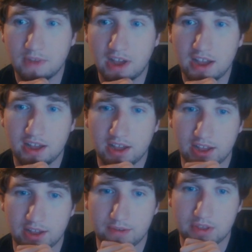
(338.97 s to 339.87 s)

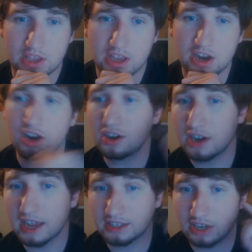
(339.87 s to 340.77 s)
Here
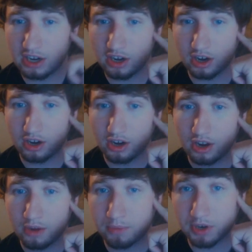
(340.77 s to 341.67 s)
next year,
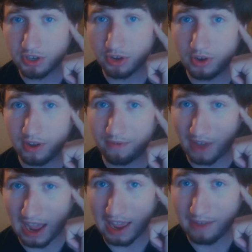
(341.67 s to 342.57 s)
Persona
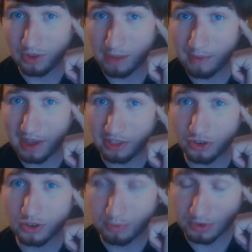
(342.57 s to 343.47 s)
5 will come out, the
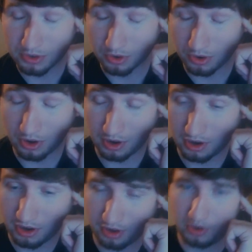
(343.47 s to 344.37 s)
newest
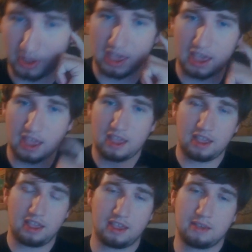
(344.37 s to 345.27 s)
Persona
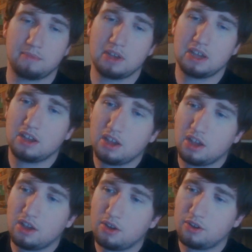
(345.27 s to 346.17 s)
game,
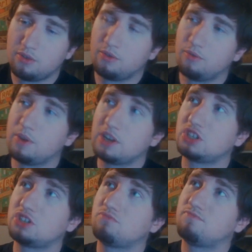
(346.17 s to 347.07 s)

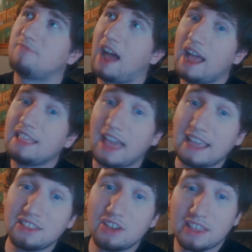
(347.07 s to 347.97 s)
which I
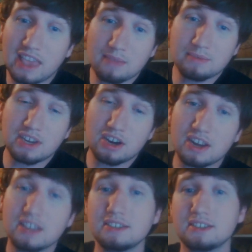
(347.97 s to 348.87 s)
like that game
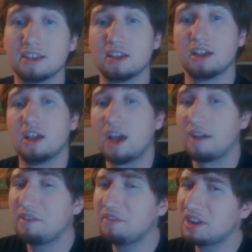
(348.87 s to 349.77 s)
series.
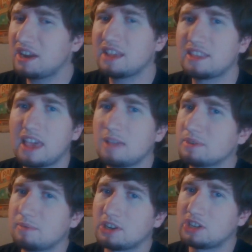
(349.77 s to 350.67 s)
I've never done any of the games
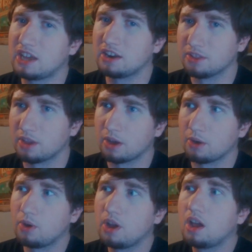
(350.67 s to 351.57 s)
on my channel, though.